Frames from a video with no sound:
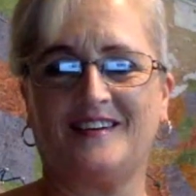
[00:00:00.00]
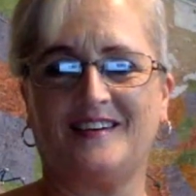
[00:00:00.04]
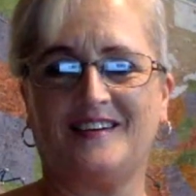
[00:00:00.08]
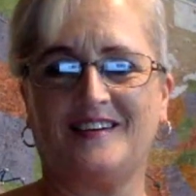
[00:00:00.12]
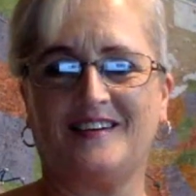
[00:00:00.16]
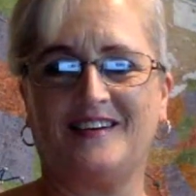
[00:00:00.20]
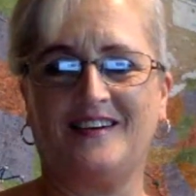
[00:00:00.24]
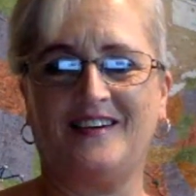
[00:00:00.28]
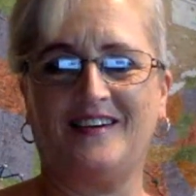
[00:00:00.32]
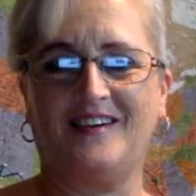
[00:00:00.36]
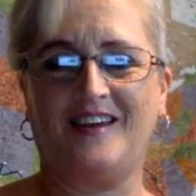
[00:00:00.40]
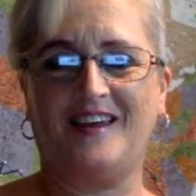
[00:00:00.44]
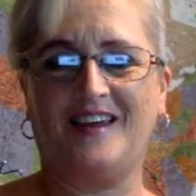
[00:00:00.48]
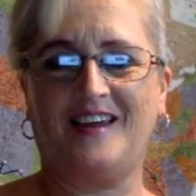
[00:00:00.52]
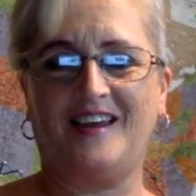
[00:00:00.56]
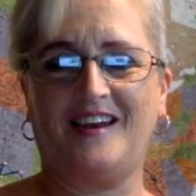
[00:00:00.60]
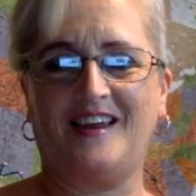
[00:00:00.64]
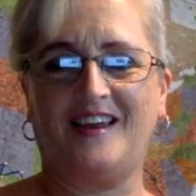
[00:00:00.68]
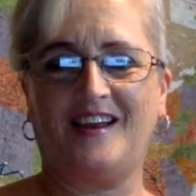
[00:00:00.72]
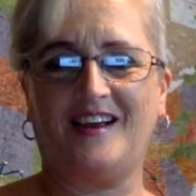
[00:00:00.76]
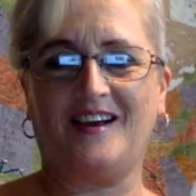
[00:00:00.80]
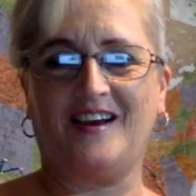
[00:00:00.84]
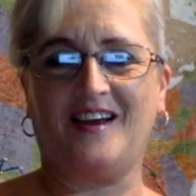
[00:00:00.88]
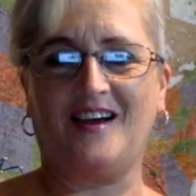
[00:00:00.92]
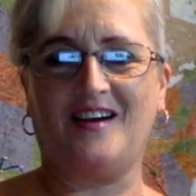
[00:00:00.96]
You're
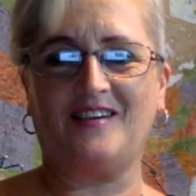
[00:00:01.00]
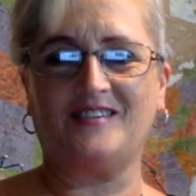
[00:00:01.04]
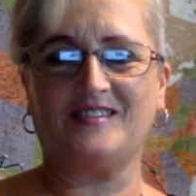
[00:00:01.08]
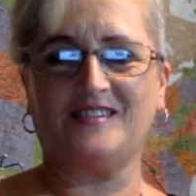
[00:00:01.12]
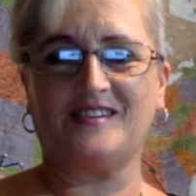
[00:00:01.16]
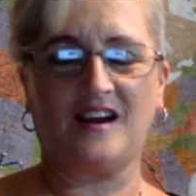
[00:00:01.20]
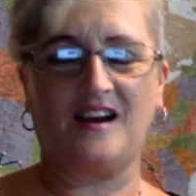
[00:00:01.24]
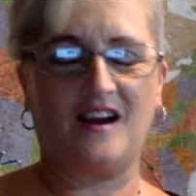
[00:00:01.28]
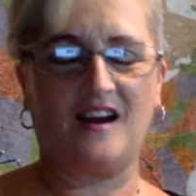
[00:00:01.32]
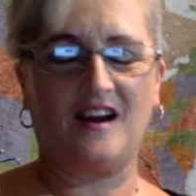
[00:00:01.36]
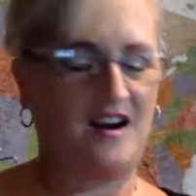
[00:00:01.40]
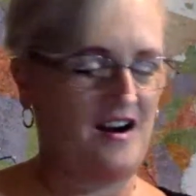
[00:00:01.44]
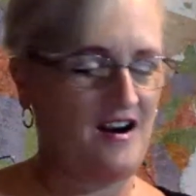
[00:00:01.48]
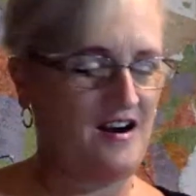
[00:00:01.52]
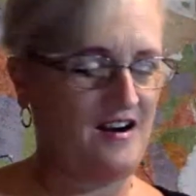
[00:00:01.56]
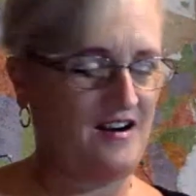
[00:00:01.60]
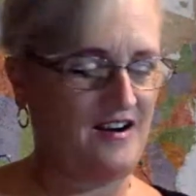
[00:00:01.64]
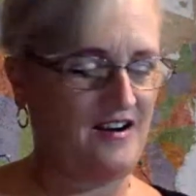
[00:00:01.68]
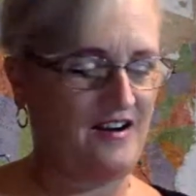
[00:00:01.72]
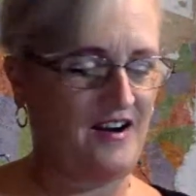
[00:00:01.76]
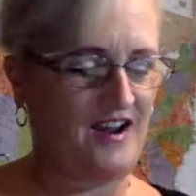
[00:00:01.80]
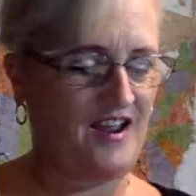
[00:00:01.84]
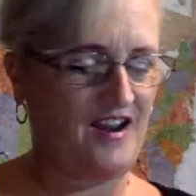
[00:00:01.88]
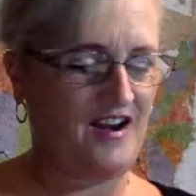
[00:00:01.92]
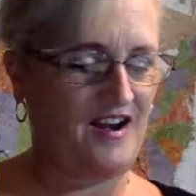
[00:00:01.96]
getting closer.
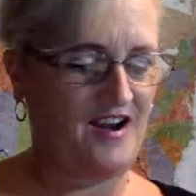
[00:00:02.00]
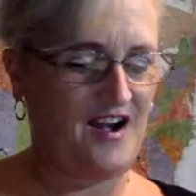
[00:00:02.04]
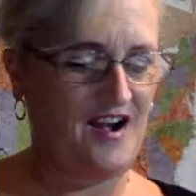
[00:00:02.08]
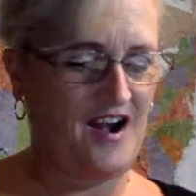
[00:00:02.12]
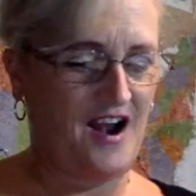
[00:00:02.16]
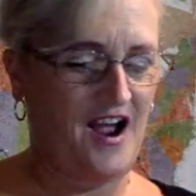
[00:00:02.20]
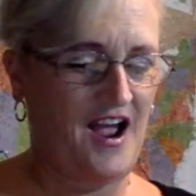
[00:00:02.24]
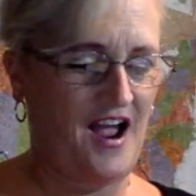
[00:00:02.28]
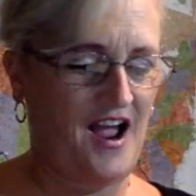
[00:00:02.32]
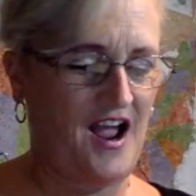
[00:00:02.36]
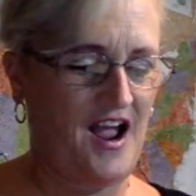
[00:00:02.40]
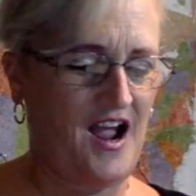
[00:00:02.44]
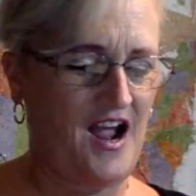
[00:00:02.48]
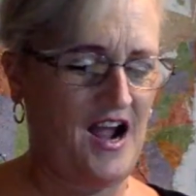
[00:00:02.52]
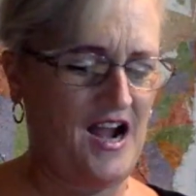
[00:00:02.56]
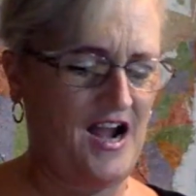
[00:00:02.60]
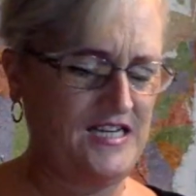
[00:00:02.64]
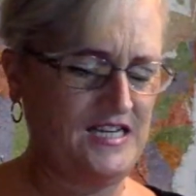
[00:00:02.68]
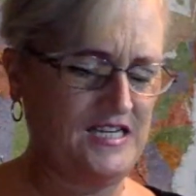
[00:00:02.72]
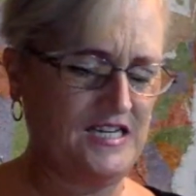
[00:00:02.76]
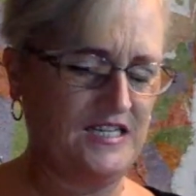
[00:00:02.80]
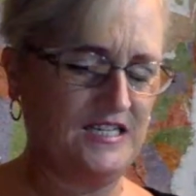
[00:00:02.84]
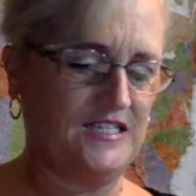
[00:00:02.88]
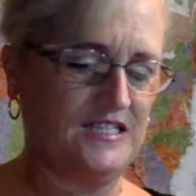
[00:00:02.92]
You're getting hot.